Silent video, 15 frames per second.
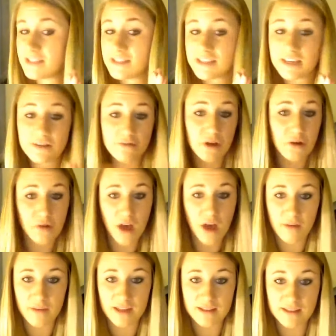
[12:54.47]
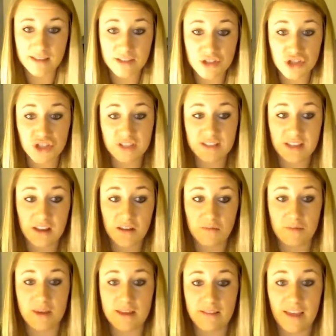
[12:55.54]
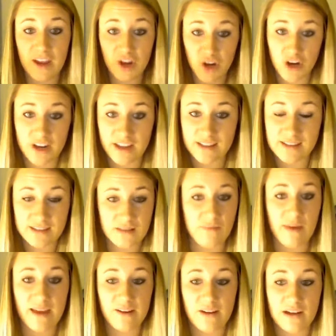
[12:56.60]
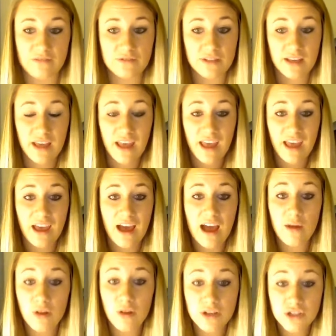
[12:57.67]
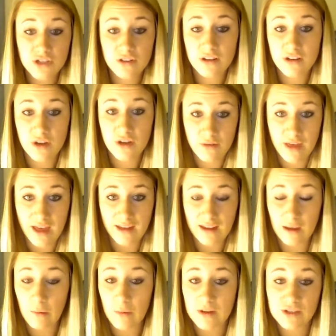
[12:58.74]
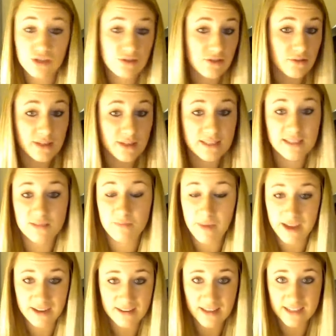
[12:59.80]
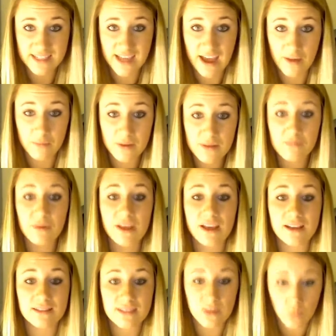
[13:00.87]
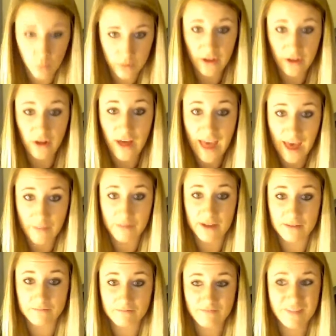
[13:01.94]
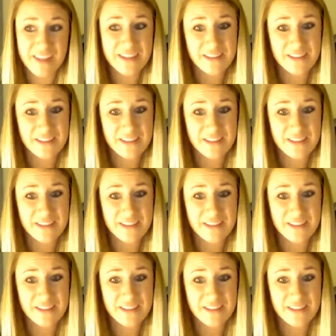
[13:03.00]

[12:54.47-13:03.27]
0 comments. It's just going to be like crickets in the background. I want you to know that. I want you to expect that to happen because it will happen. It